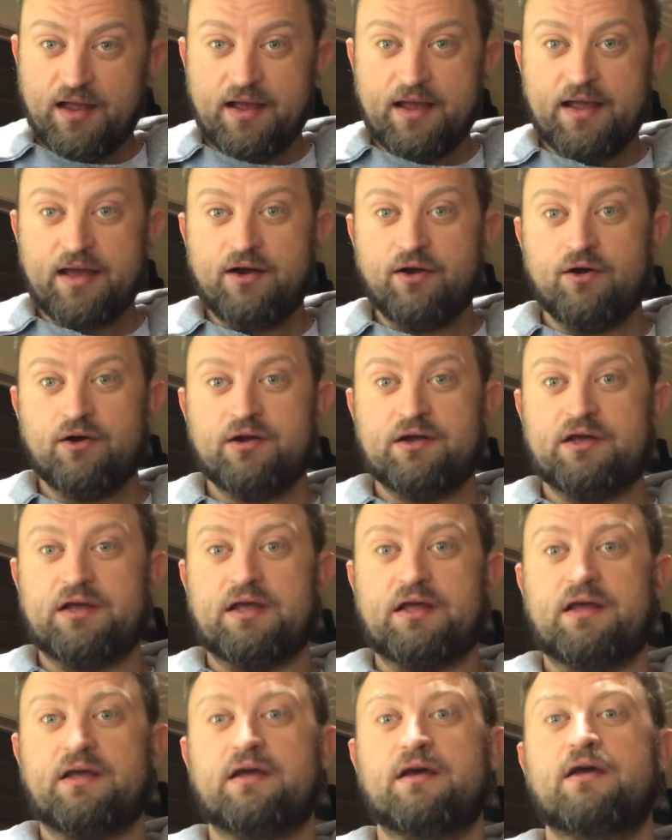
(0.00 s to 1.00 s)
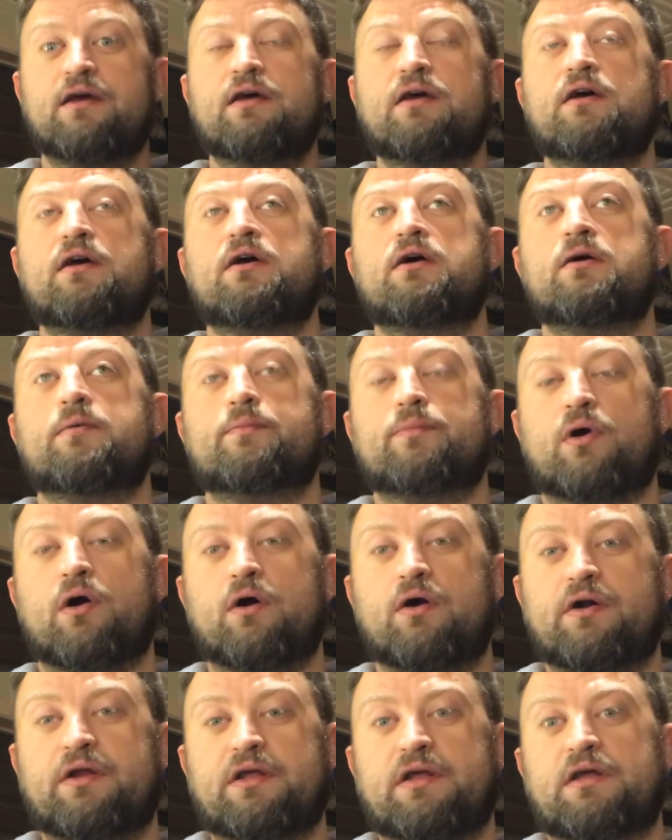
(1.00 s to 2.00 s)
anarchy
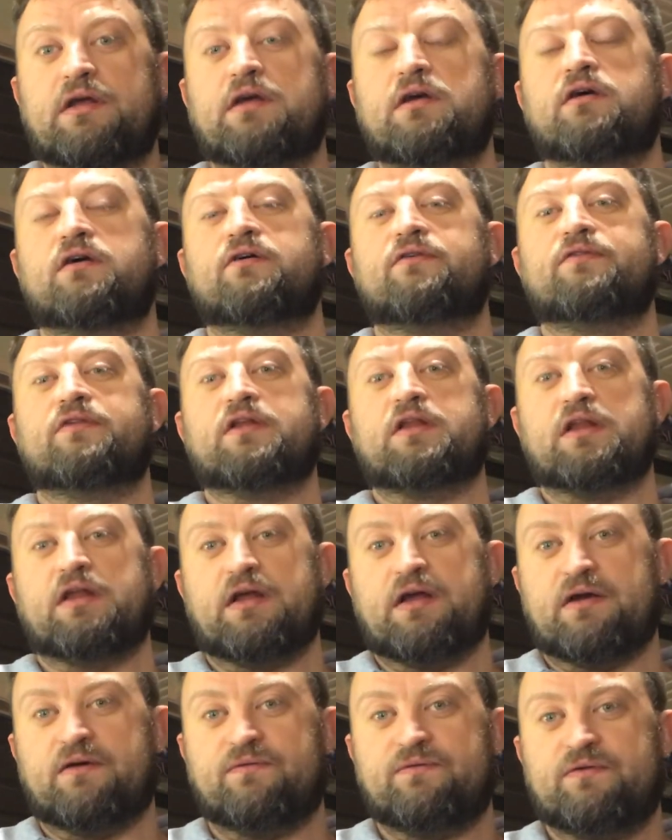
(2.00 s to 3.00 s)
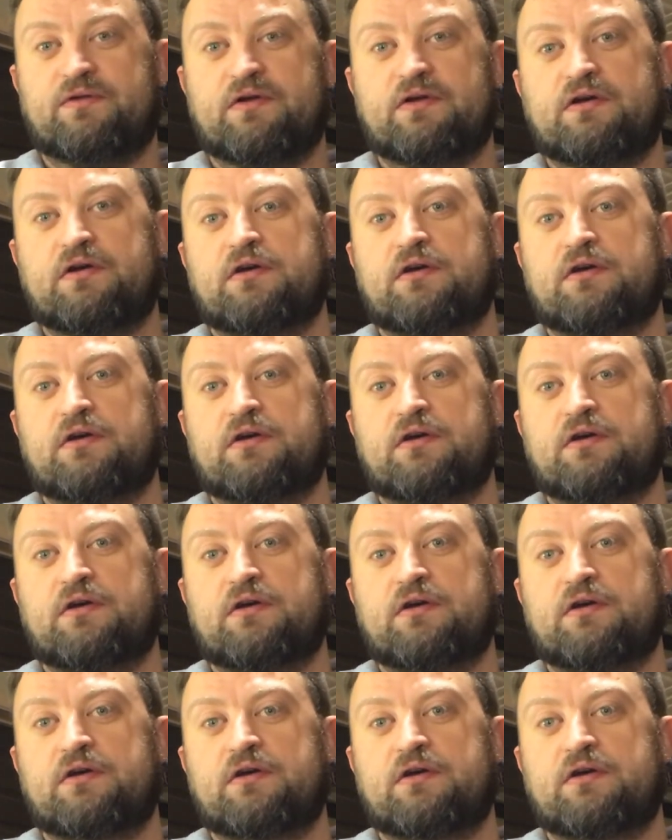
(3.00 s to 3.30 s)
party of the left.